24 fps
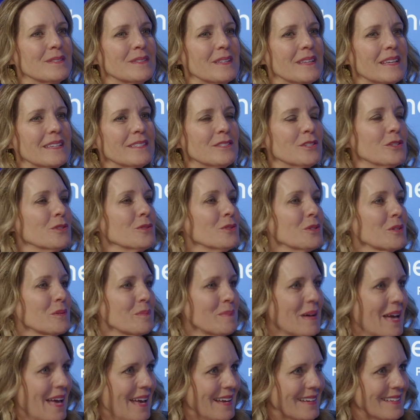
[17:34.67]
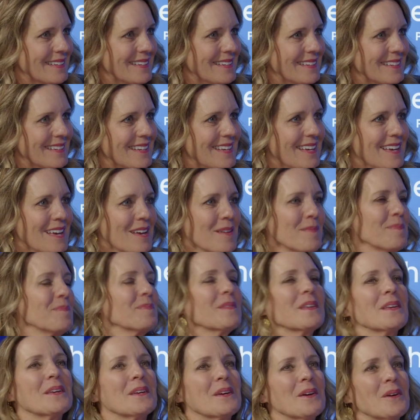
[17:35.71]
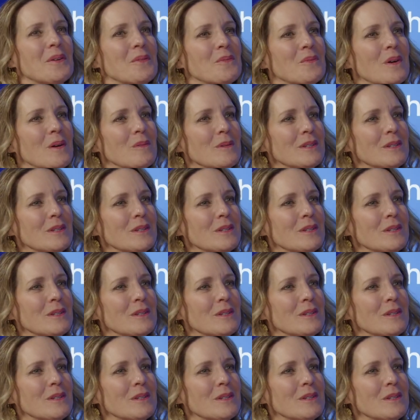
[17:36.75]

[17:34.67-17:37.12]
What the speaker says: As you look back, what